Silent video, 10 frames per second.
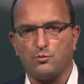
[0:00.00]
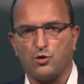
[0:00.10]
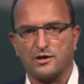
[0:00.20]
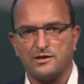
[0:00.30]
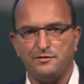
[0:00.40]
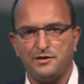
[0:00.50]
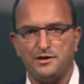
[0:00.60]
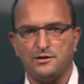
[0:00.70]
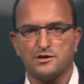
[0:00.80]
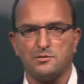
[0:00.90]

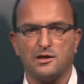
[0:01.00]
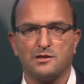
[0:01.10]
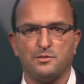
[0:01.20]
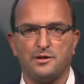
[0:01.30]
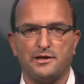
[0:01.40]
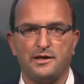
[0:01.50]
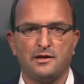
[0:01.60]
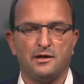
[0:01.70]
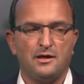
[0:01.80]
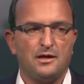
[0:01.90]
productivity in a smarter building,
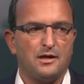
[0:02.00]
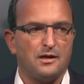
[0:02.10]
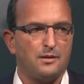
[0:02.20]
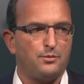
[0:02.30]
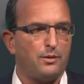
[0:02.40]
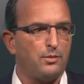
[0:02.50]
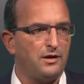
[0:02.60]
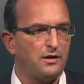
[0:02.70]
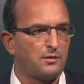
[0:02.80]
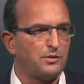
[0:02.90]
probably
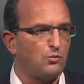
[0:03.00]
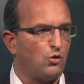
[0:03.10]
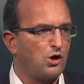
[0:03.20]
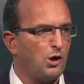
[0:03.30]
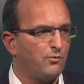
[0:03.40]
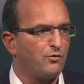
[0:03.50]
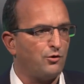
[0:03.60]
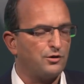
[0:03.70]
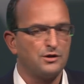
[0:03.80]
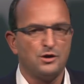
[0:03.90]
a little bit more
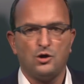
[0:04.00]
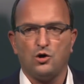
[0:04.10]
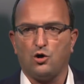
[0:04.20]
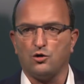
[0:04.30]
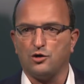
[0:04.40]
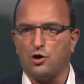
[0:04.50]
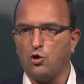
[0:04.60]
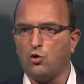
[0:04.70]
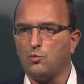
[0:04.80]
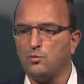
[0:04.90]
comfort on the
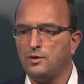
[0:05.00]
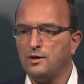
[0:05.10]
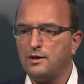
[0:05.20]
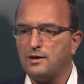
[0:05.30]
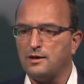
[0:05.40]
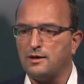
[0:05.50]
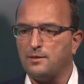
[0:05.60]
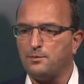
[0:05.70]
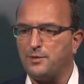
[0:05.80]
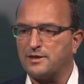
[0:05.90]
home.
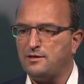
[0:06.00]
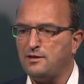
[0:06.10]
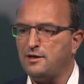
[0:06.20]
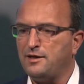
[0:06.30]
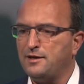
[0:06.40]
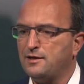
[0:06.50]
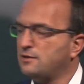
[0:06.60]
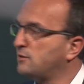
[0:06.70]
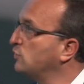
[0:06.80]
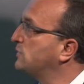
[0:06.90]
But clearly, those